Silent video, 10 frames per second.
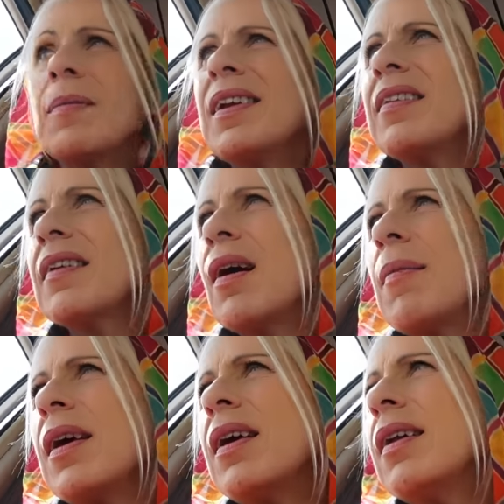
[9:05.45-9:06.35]
They made us
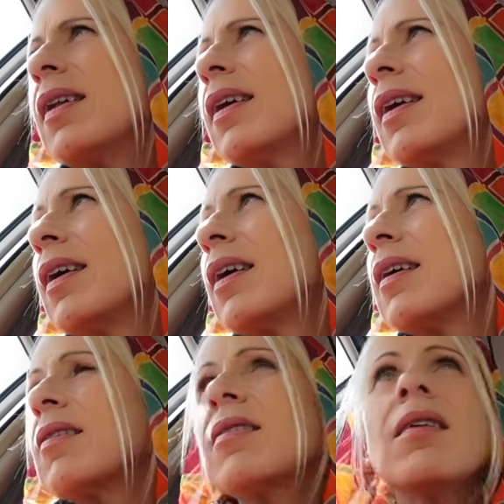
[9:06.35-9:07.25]
come in.
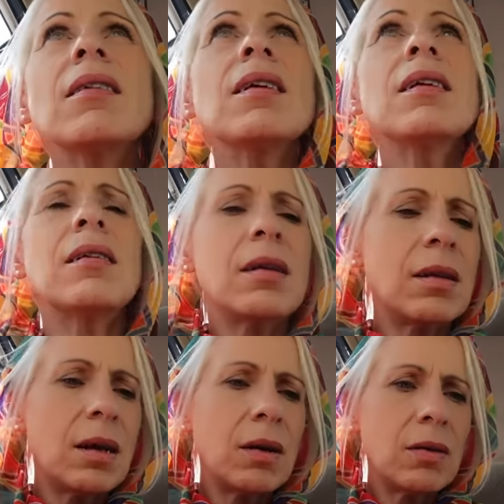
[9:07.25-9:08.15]
Sultan is in
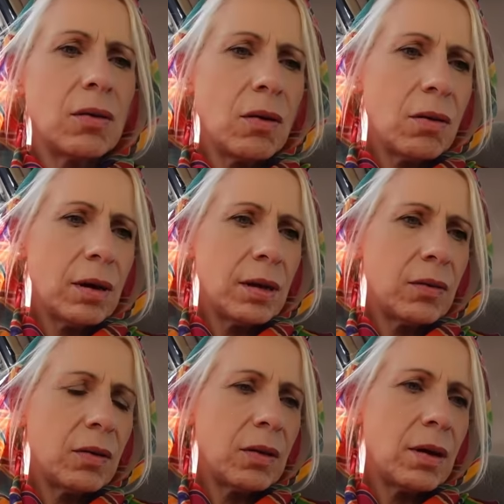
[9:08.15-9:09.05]
there talking
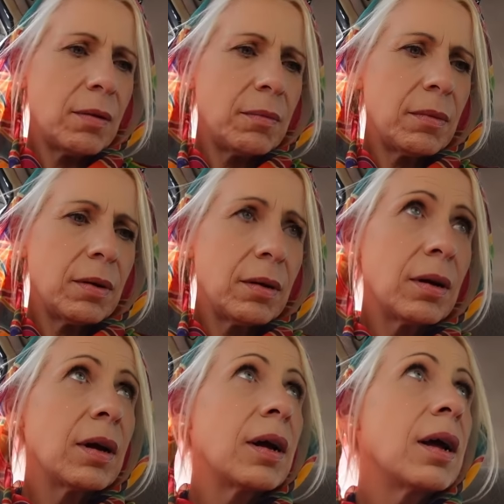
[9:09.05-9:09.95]
to them.
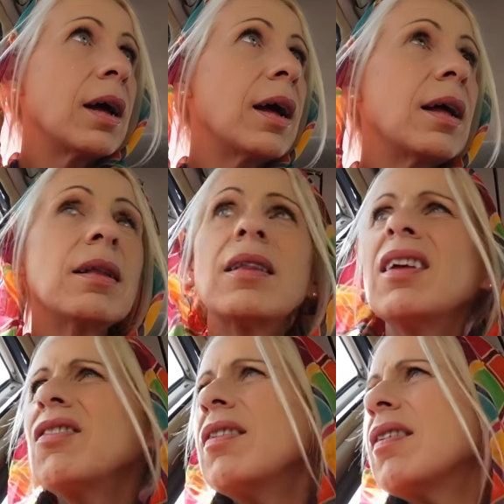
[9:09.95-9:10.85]
And they
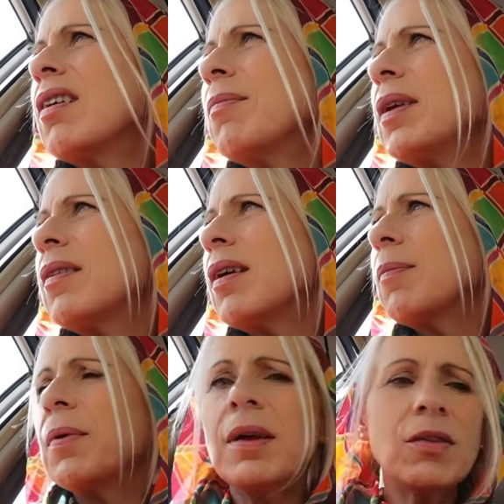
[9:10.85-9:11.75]
just had me take
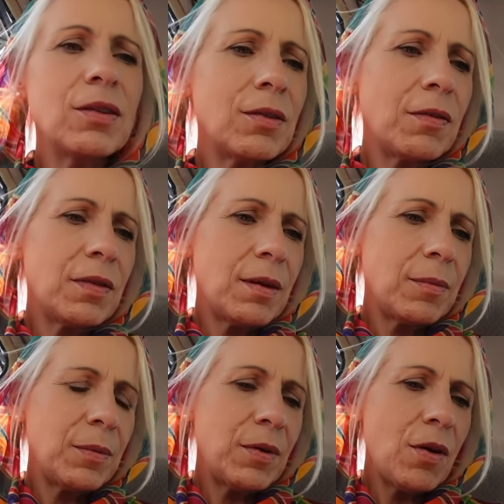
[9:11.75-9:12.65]
pictures of them.
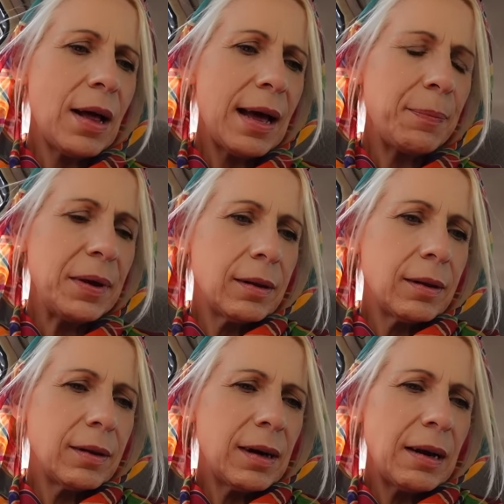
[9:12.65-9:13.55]
They were all happy.
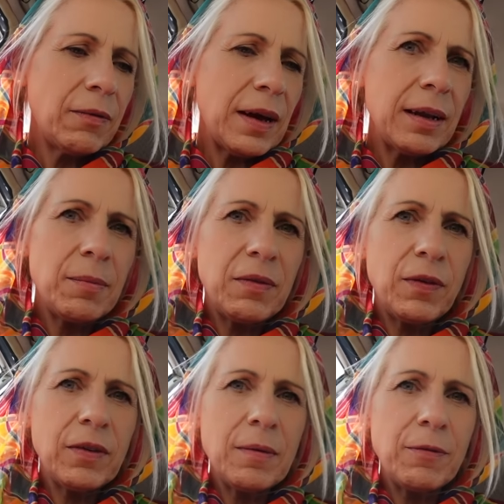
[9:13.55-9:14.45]
They're inviting me
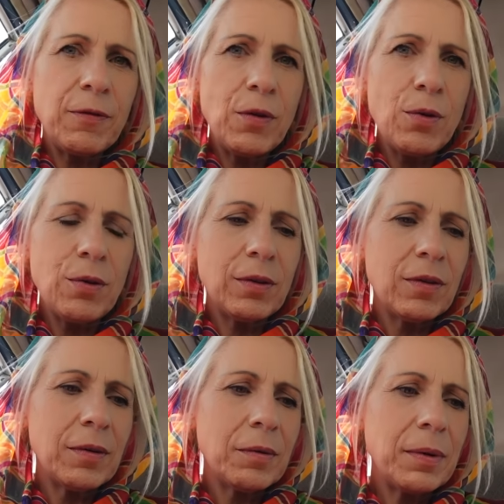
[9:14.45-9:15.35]
for some food.
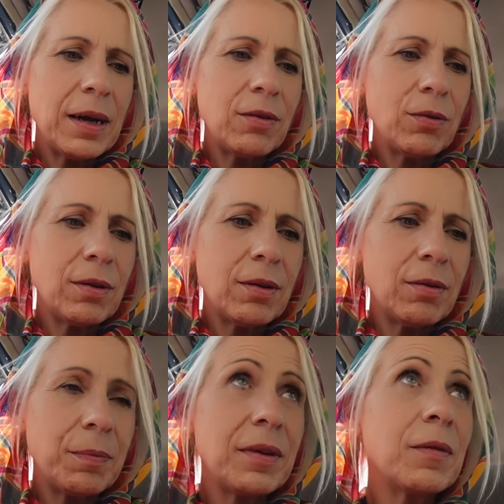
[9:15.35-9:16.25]
But
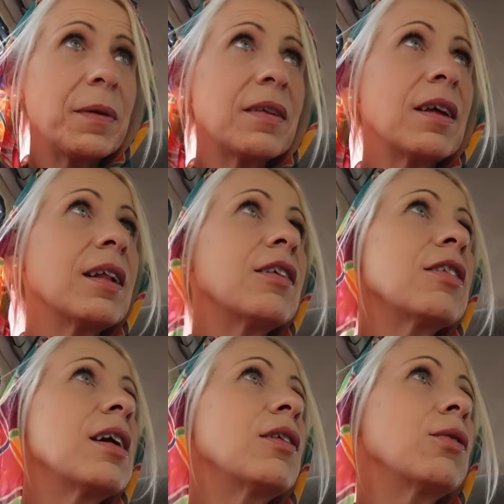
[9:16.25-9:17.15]
nobody speaks English
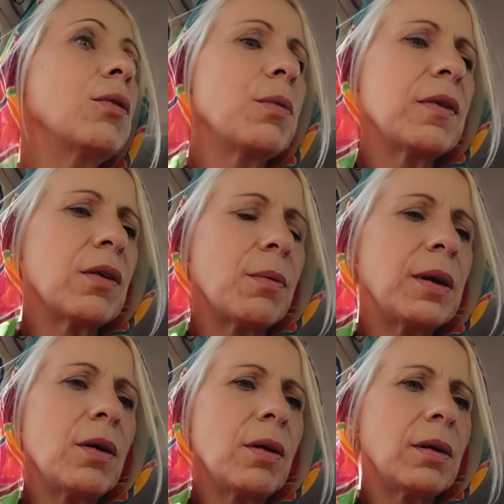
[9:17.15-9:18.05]
and I don't know what's
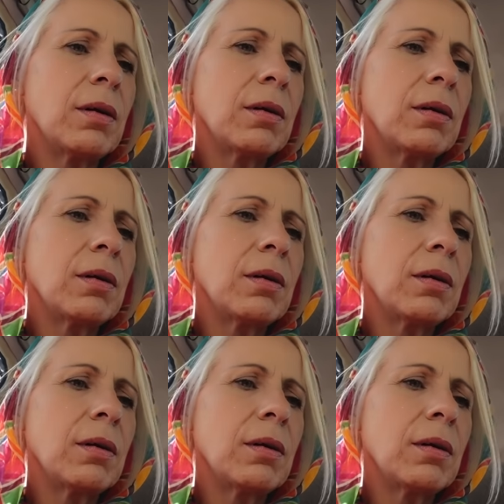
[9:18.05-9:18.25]
going on.